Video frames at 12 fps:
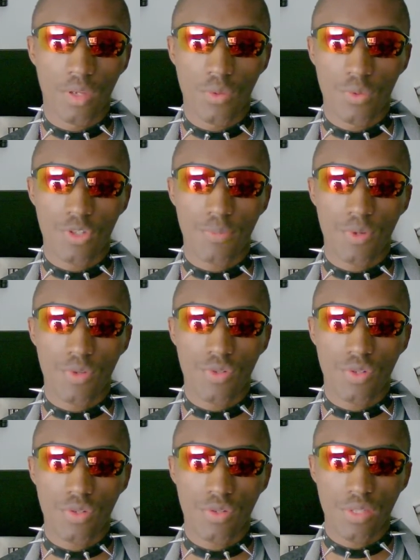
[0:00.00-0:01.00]
You were
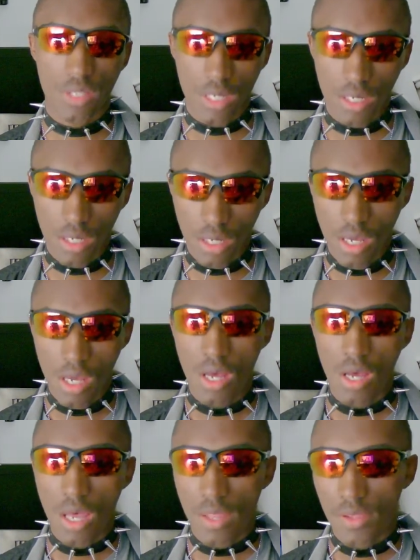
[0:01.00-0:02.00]
supposed to see
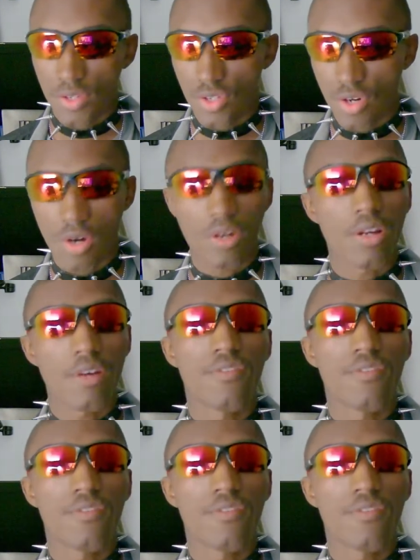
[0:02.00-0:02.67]
the start